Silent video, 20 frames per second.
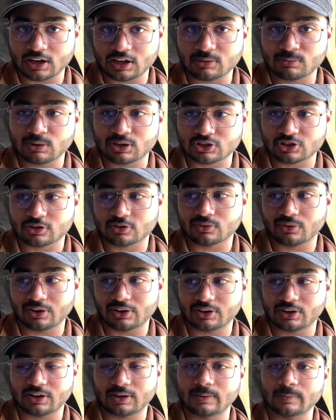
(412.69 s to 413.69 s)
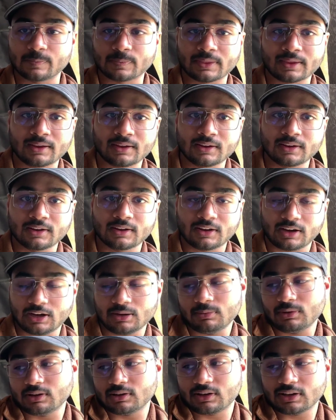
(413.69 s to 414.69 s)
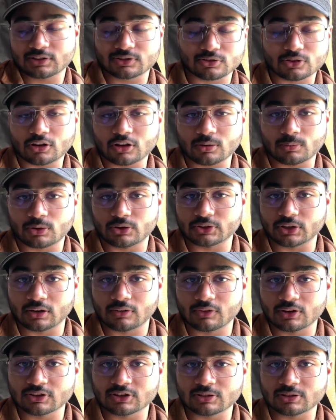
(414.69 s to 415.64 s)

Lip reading: animation quality. I mean, let's talk about